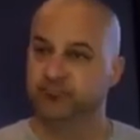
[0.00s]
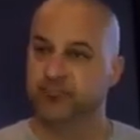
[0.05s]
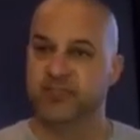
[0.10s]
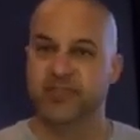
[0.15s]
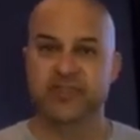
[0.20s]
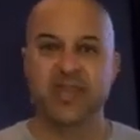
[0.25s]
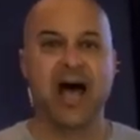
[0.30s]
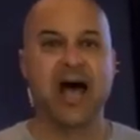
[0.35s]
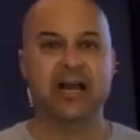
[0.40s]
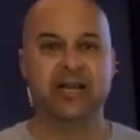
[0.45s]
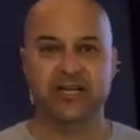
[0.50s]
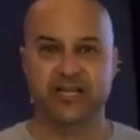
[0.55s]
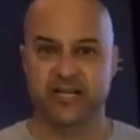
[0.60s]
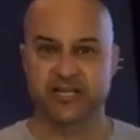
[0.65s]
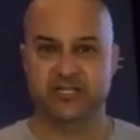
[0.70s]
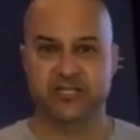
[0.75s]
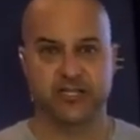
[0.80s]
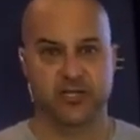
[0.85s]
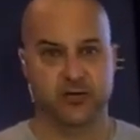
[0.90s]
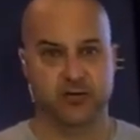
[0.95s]
not an
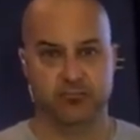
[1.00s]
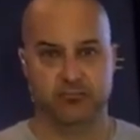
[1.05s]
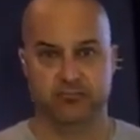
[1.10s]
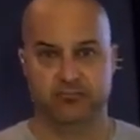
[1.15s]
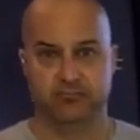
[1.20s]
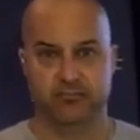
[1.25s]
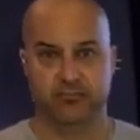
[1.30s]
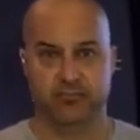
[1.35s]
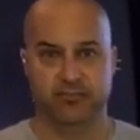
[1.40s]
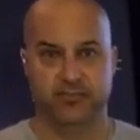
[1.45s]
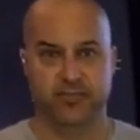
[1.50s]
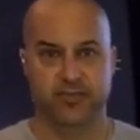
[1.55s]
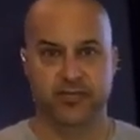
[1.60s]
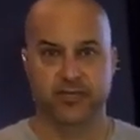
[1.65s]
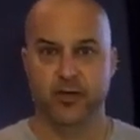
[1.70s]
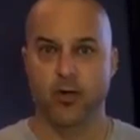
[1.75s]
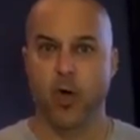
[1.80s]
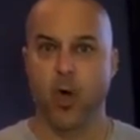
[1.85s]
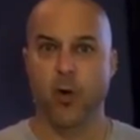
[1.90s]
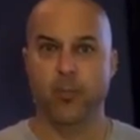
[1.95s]
issue.
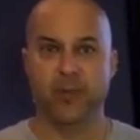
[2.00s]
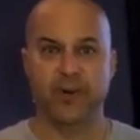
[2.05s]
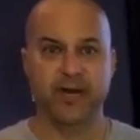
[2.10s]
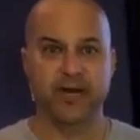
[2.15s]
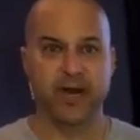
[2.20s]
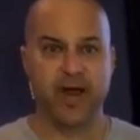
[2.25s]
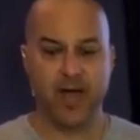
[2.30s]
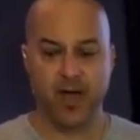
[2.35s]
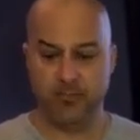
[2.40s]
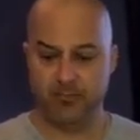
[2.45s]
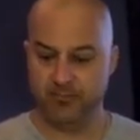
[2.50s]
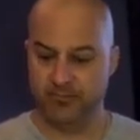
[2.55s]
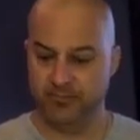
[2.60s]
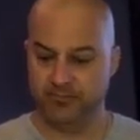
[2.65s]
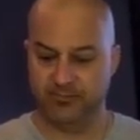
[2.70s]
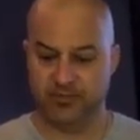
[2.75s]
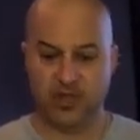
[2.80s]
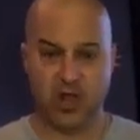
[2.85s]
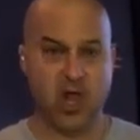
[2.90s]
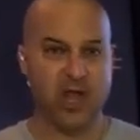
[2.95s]
You open it up,
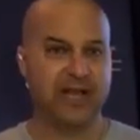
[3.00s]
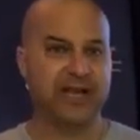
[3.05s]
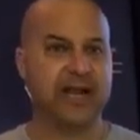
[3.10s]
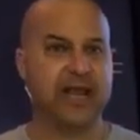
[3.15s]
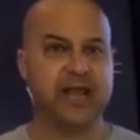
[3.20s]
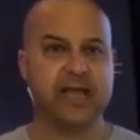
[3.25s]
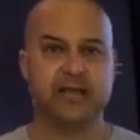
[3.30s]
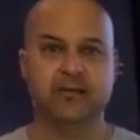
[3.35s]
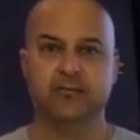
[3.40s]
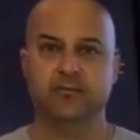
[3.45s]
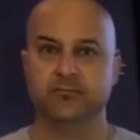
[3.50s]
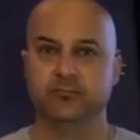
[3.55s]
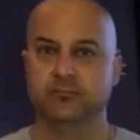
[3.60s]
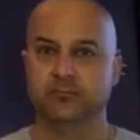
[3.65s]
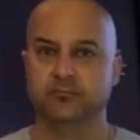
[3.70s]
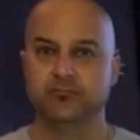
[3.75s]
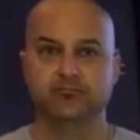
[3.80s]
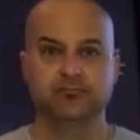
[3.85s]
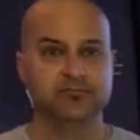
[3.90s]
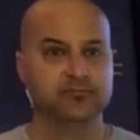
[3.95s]
plug it in,
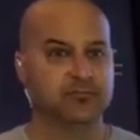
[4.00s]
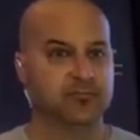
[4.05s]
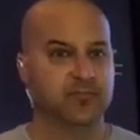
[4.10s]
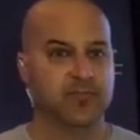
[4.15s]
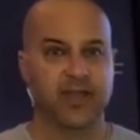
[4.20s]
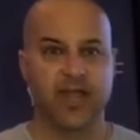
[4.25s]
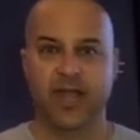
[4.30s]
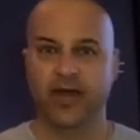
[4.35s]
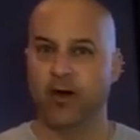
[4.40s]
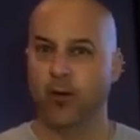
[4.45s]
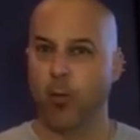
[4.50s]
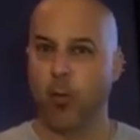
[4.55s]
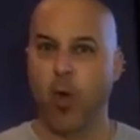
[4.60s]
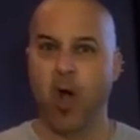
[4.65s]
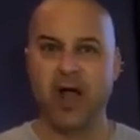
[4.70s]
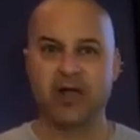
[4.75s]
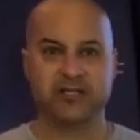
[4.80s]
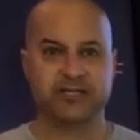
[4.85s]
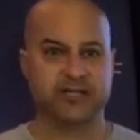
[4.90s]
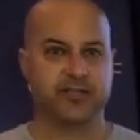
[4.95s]
and it
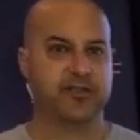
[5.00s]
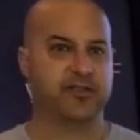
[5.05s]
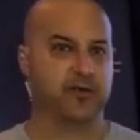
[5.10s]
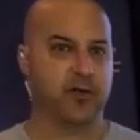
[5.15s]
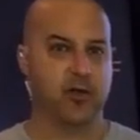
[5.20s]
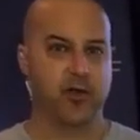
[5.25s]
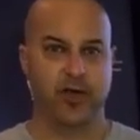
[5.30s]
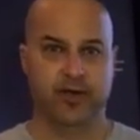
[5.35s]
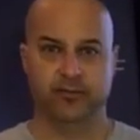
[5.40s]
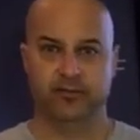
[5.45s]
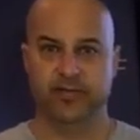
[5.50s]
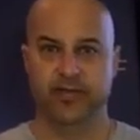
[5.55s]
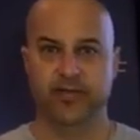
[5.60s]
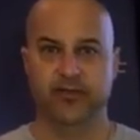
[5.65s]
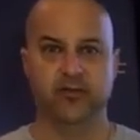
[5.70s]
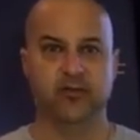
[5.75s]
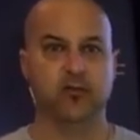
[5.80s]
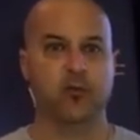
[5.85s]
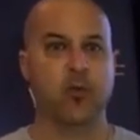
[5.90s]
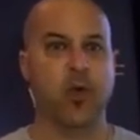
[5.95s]
walks you through it,
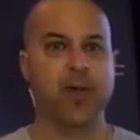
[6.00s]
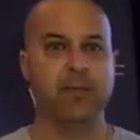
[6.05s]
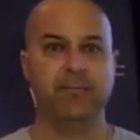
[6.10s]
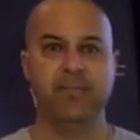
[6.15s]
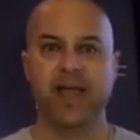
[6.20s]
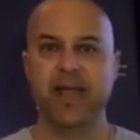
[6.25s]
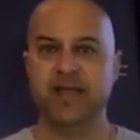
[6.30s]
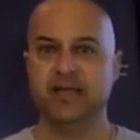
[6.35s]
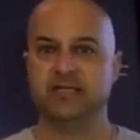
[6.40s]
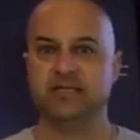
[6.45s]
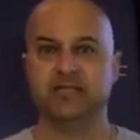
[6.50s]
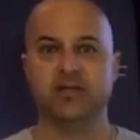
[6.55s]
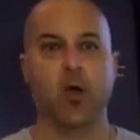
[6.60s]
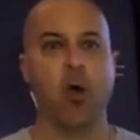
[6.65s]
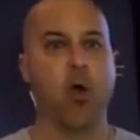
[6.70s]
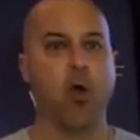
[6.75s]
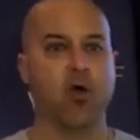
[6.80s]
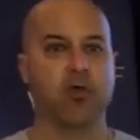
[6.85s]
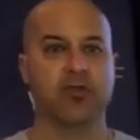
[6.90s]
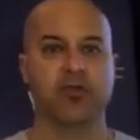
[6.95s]
either web-based
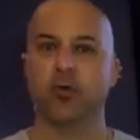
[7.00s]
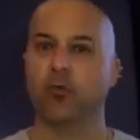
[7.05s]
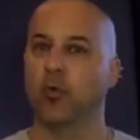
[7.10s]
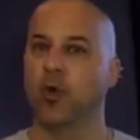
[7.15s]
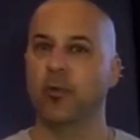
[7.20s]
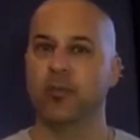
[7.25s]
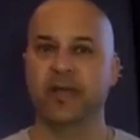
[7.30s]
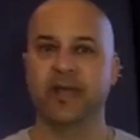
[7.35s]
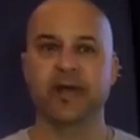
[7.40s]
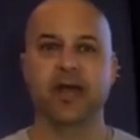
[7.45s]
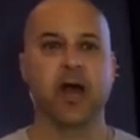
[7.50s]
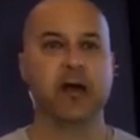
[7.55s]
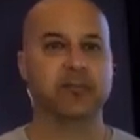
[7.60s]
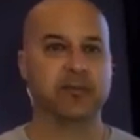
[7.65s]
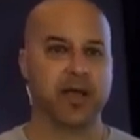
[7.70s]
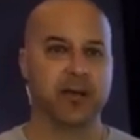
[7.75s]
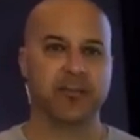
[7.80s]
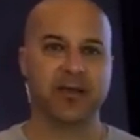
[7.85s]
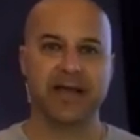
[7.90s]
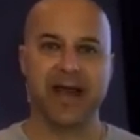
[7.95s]
or there will be an
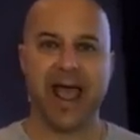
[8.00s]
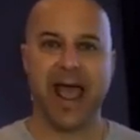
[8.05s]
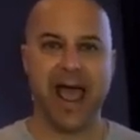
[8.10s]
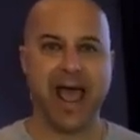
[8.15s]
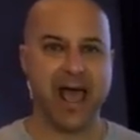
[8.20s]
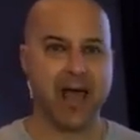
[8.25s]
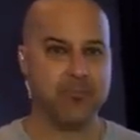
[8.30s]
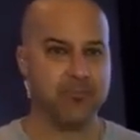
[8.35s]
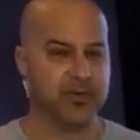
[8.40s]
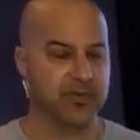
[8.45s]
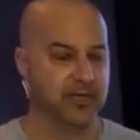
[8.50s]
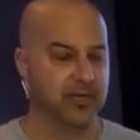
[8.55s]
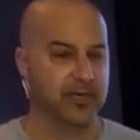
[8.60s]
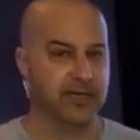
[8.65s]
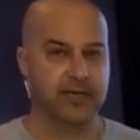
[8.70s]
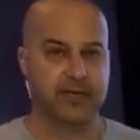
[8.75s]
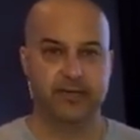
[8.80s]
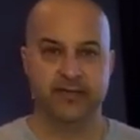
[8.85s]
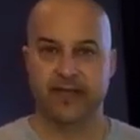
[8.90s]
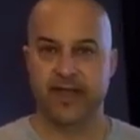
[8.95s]
upcoming app
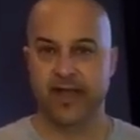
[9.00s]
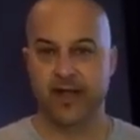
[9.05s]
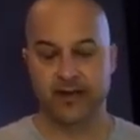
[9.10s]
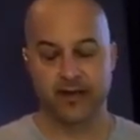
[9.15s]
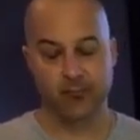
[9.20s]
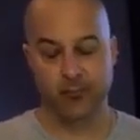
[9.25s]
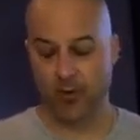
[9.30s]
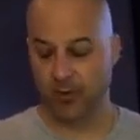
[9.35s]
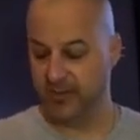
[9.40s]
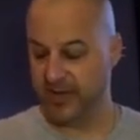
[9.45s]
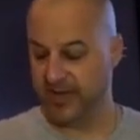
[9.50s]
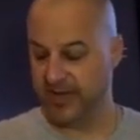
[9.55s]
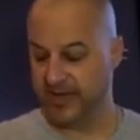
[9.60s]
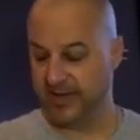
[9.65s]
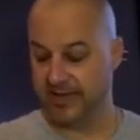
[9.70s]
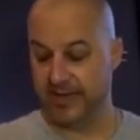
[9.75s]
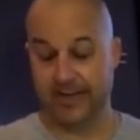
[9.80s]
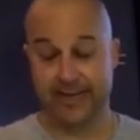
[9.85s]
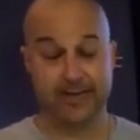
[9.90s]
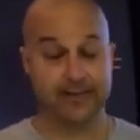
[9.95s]
that will be
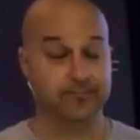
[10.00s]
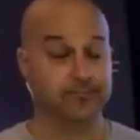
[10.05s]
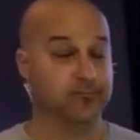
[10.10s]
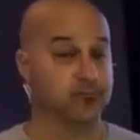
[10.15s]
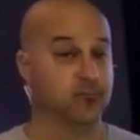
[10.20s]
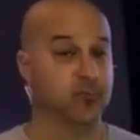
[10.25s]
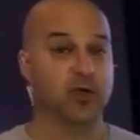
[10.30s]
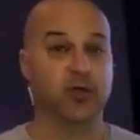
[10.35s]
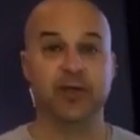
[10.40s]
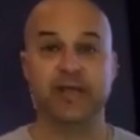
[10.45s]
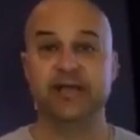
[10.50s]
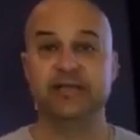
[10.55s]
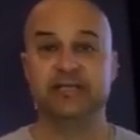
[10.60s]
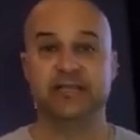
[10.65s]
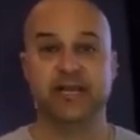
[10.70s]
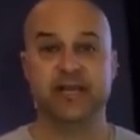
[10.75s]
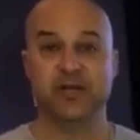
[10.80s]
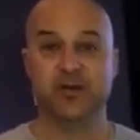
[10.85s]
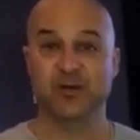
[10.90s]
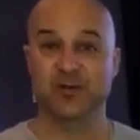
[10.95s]
real
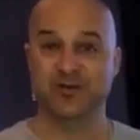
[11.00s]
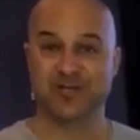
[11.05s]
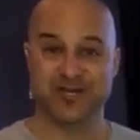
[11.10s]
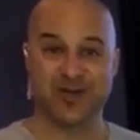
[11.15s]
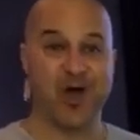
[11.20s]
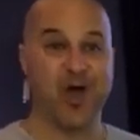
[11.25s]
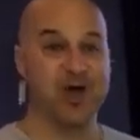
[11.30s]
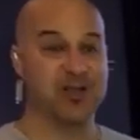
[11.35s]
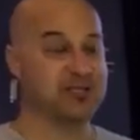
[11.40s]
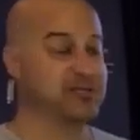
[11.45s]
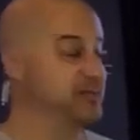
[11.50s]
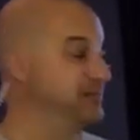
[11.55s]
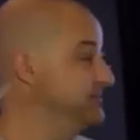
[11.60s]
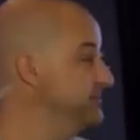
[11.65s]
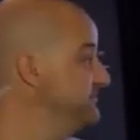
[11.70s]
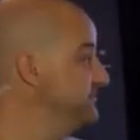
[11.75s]
easy to use and awesome.